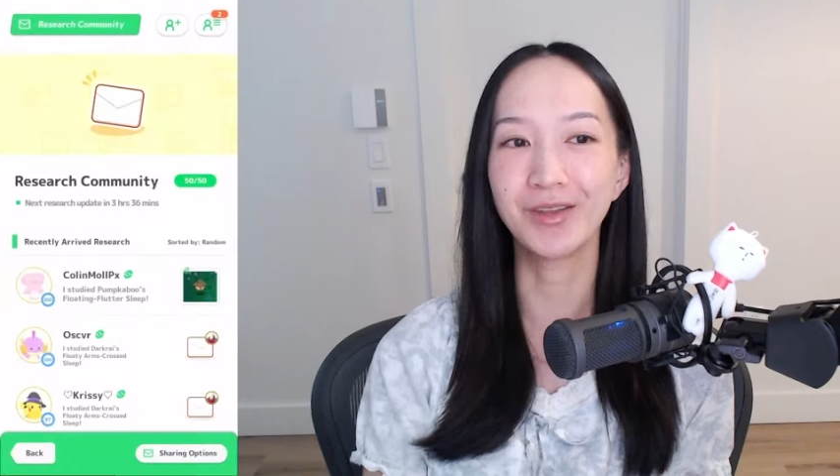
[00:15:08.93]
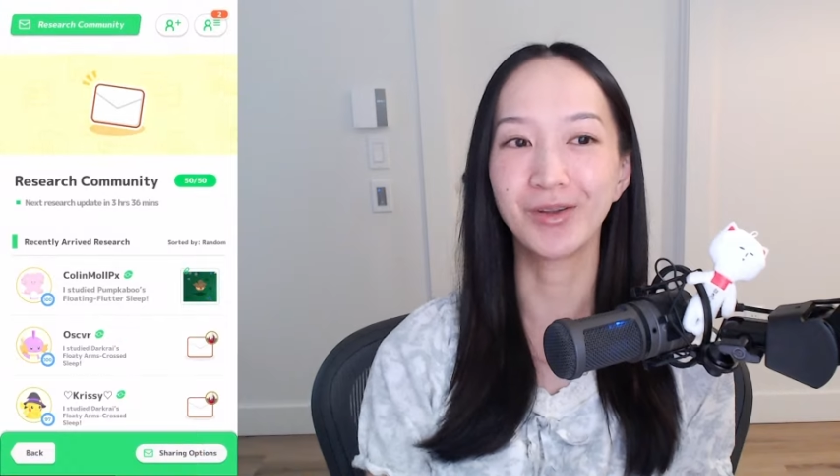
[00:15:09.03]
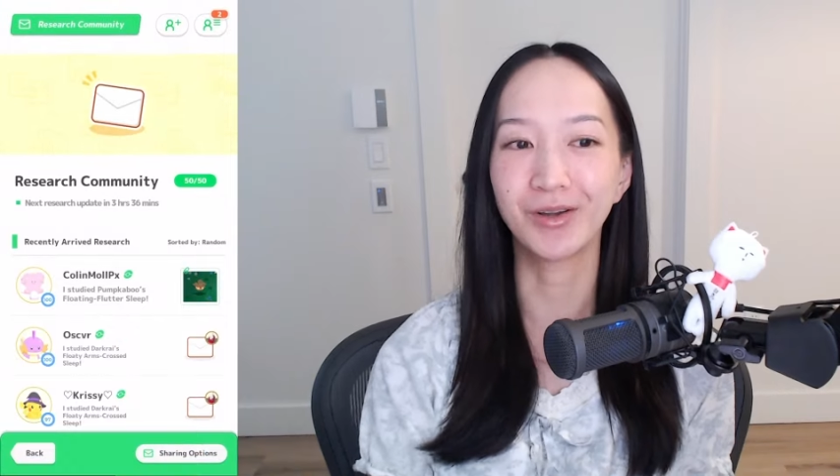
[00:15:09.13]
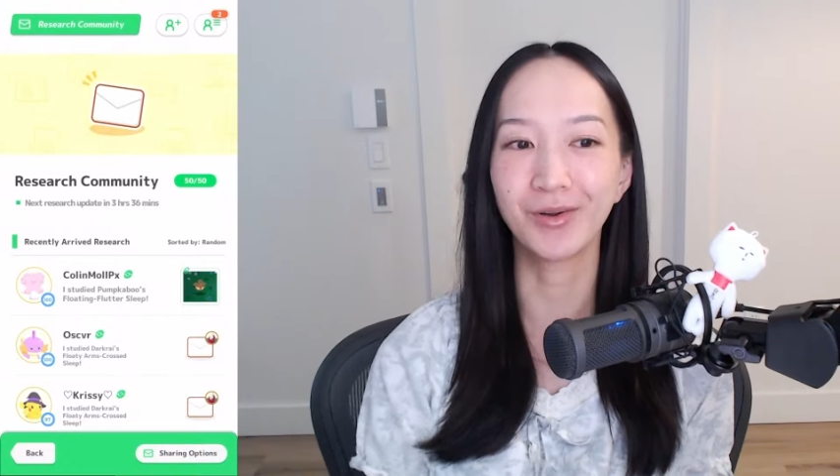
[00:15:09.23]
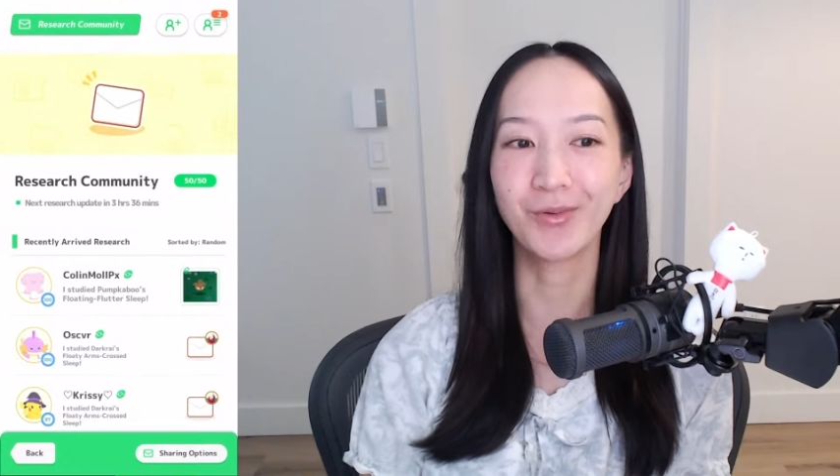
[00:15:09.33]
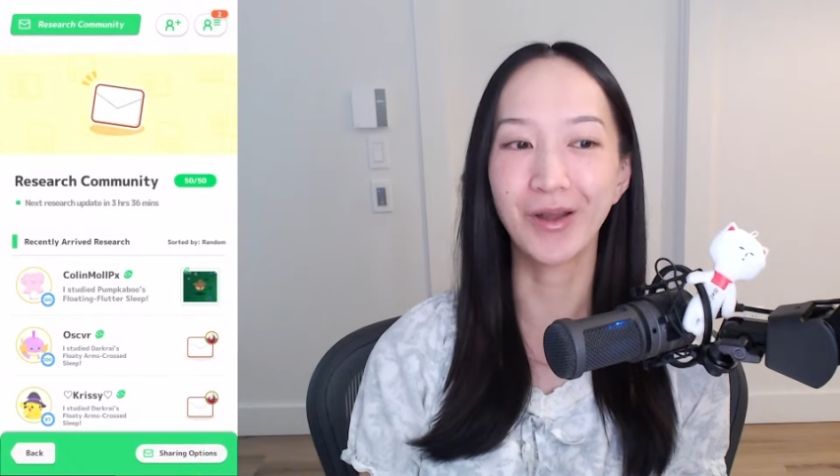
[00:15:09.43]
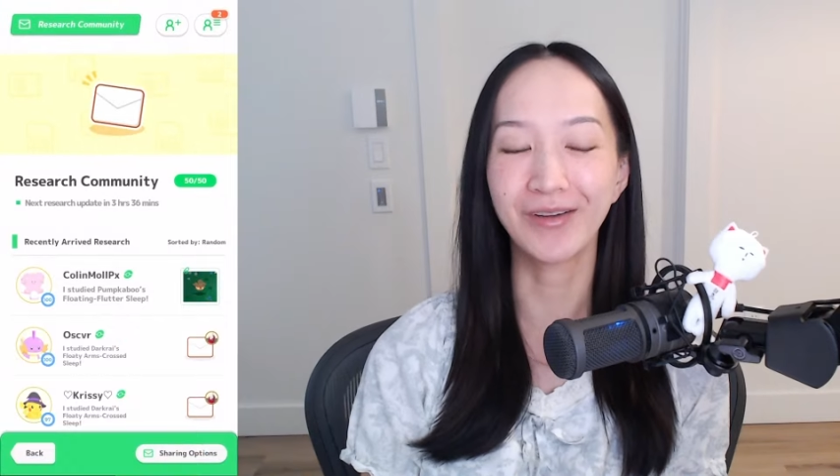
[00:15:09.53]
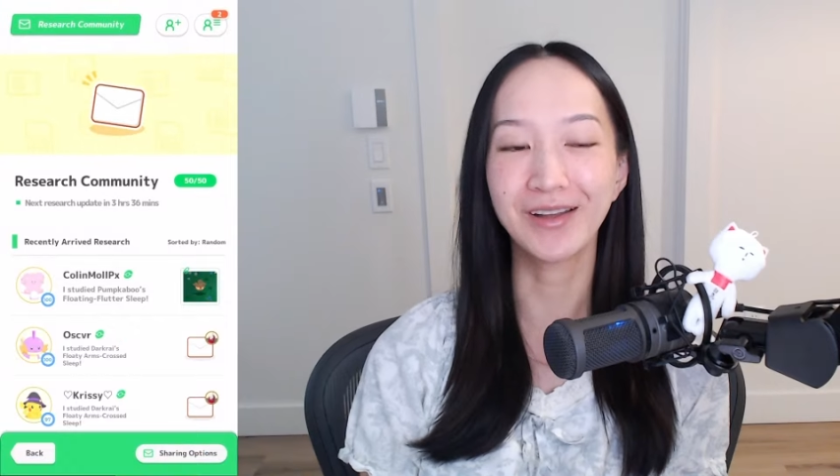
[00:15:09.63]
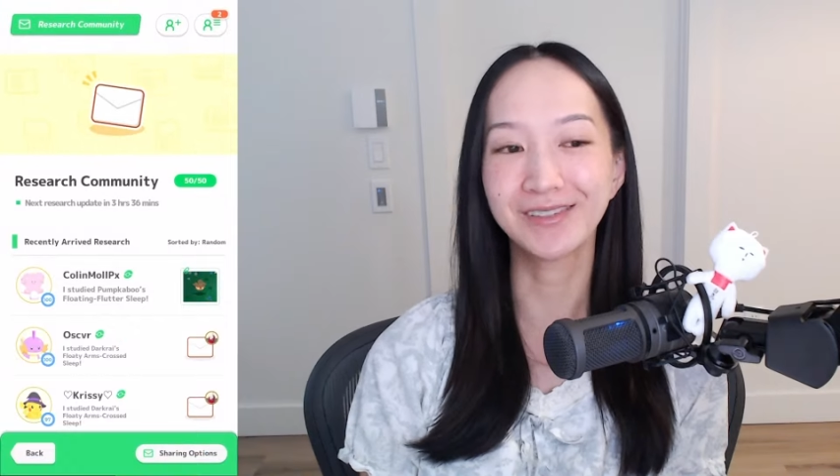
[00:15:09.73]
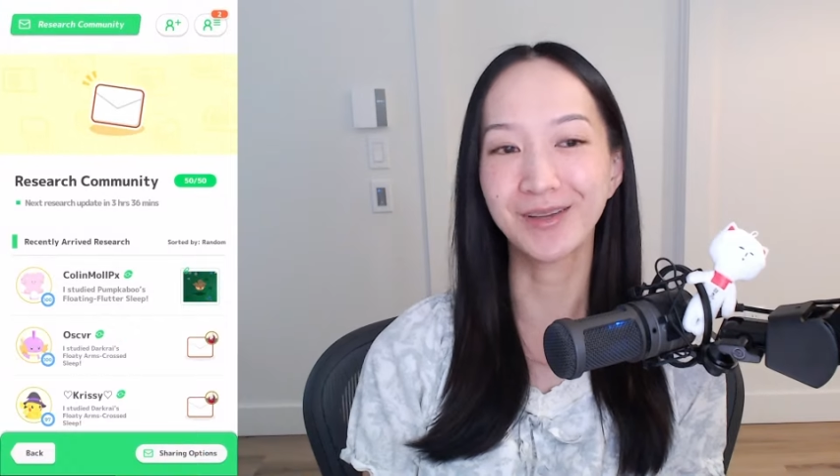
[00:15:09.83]
you're
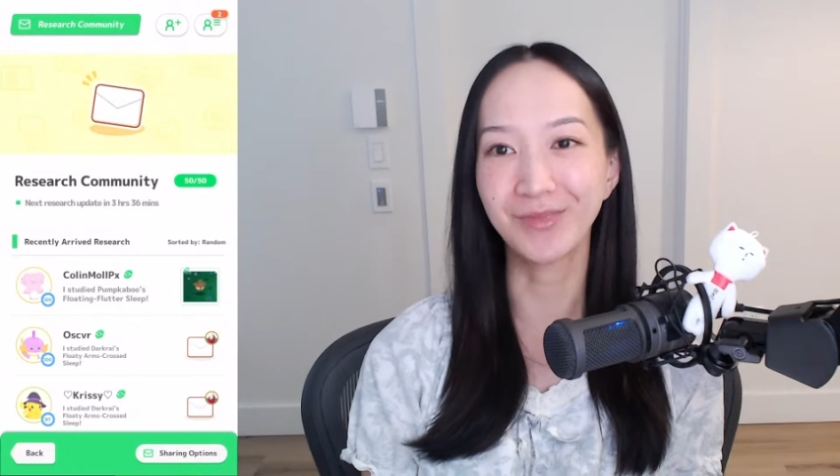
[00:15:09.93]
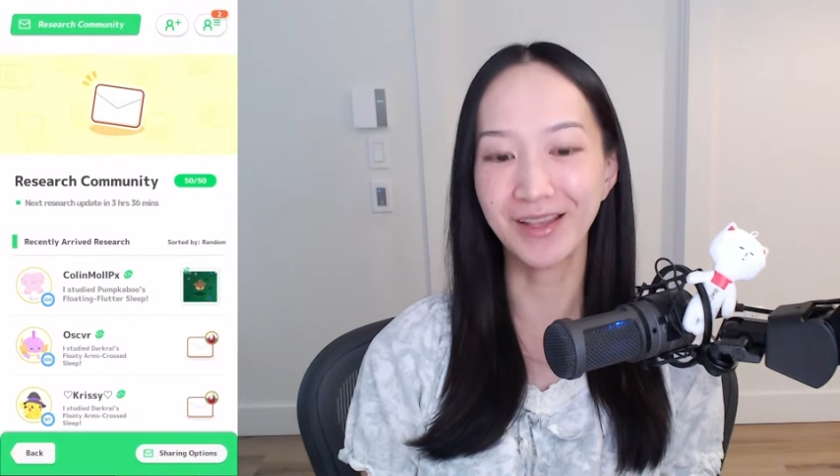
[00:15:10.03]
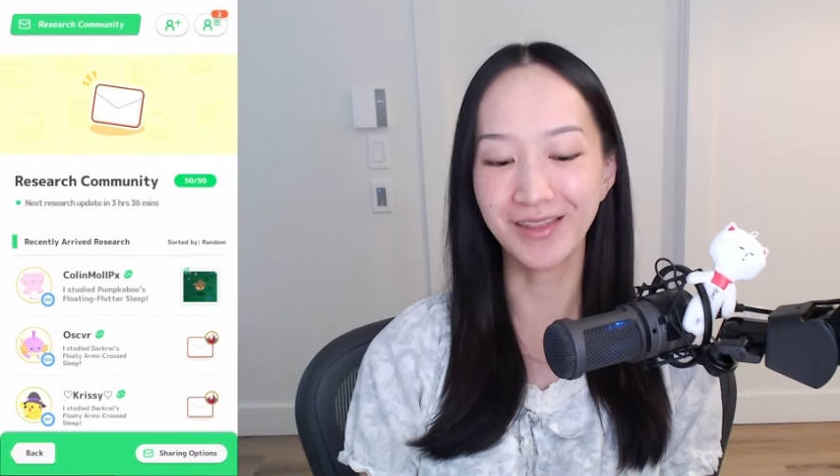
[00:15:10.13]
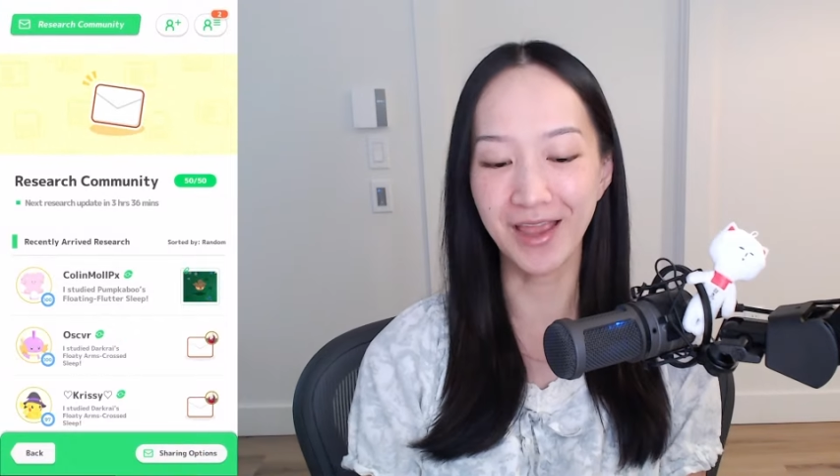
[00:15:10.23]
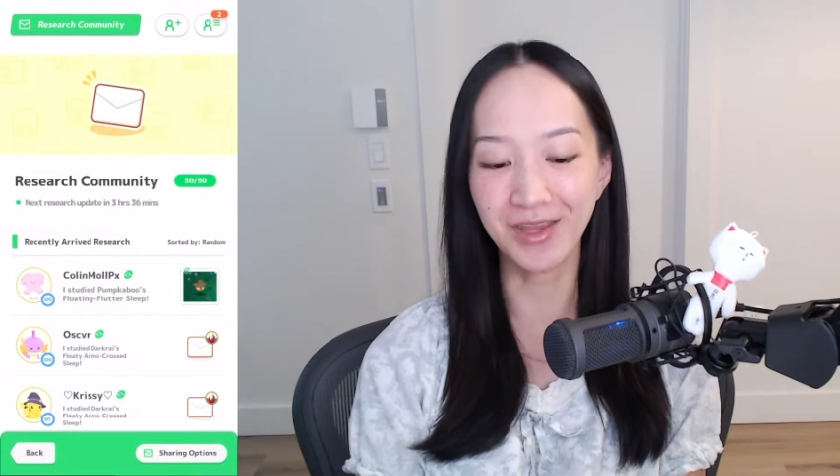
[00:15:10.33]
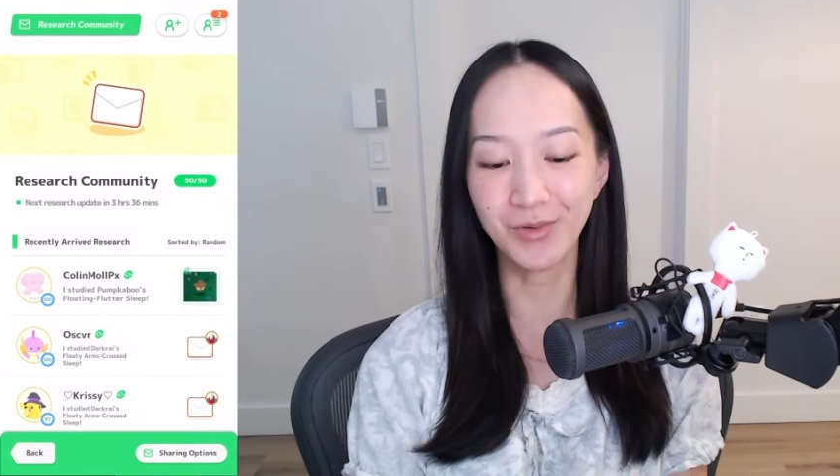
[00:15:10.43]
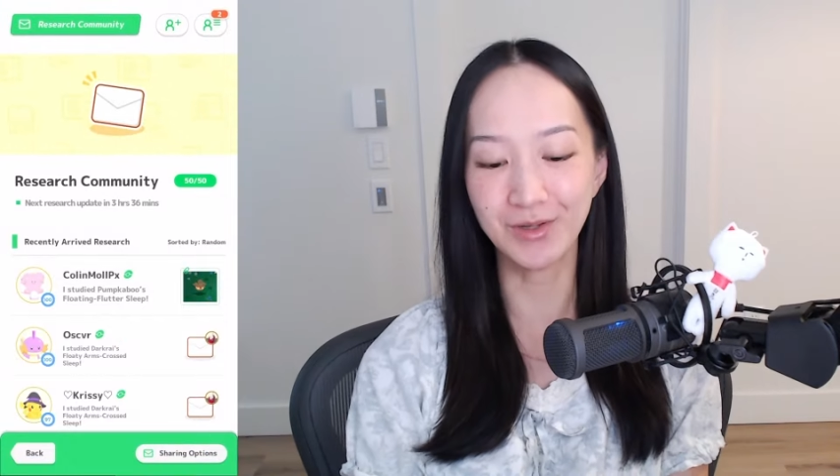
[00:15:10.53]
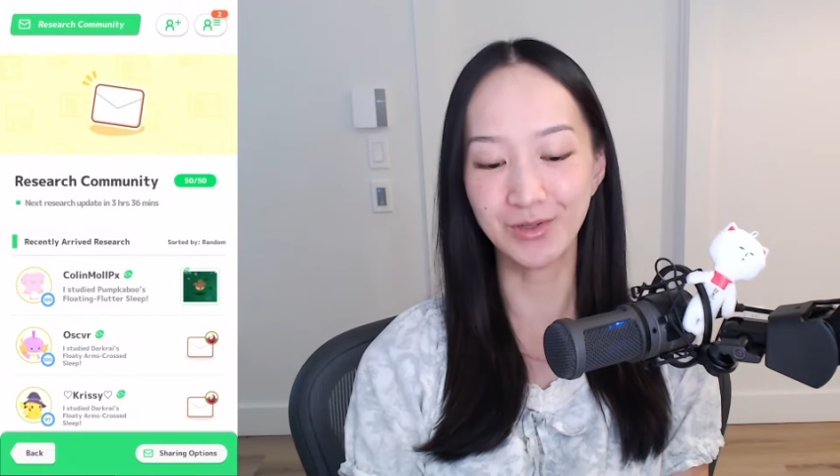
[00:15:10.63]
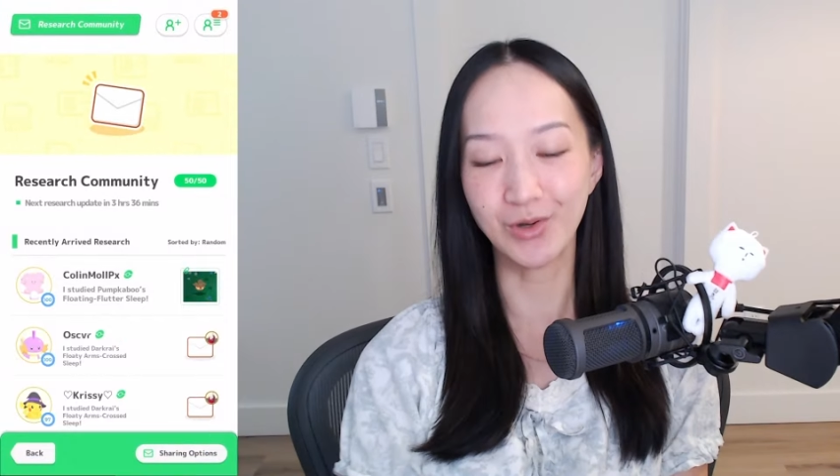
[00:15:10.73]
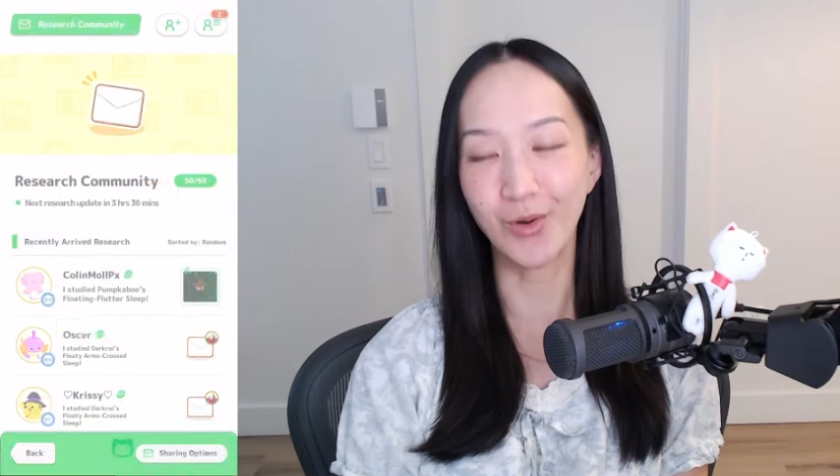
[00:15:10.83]
wearing something that you
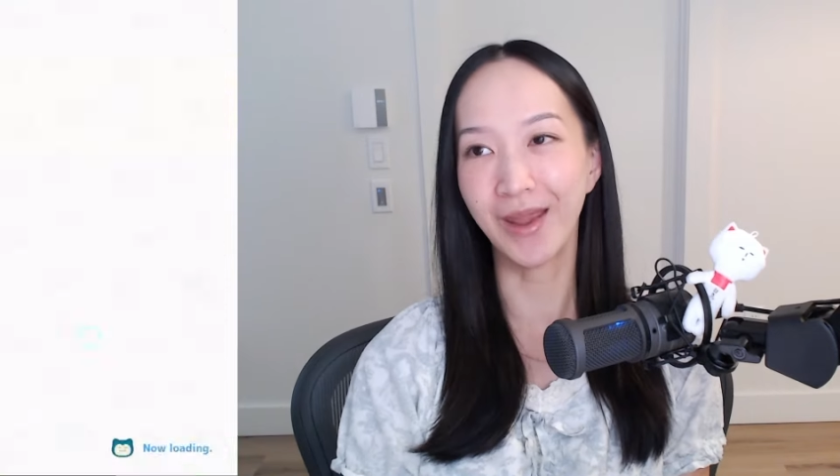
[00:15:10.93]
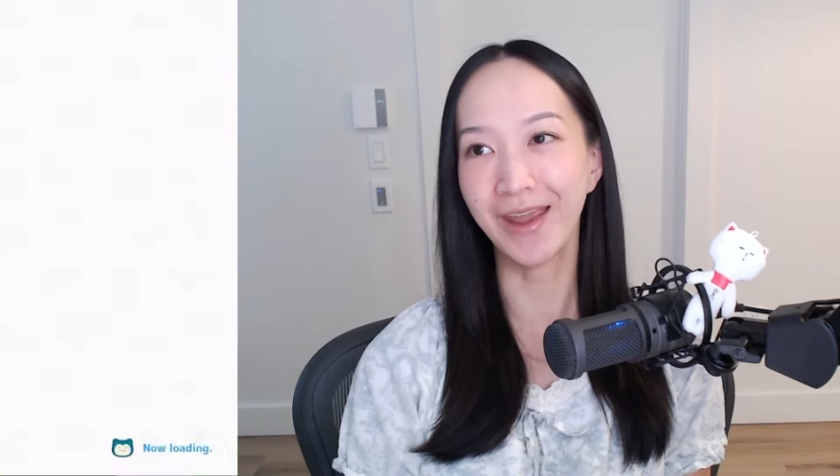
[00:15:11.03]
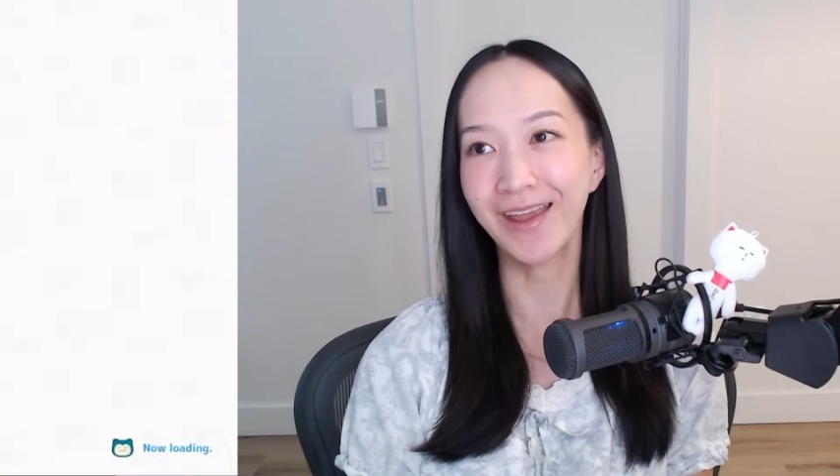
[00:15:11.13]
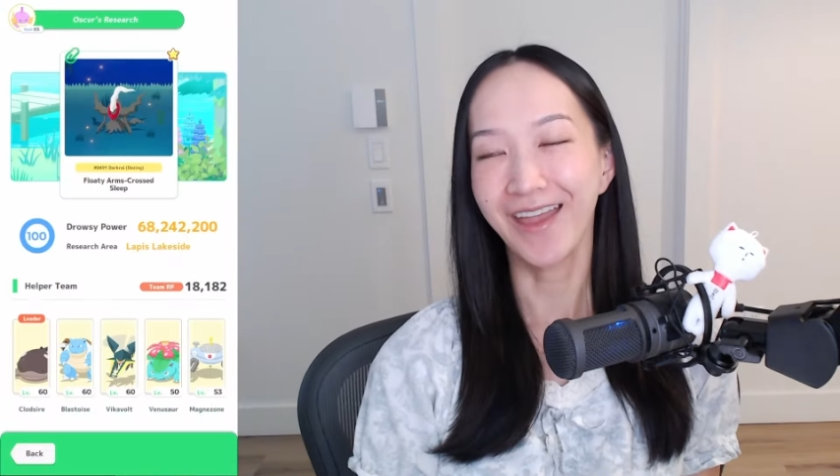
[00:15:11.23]
enjoy,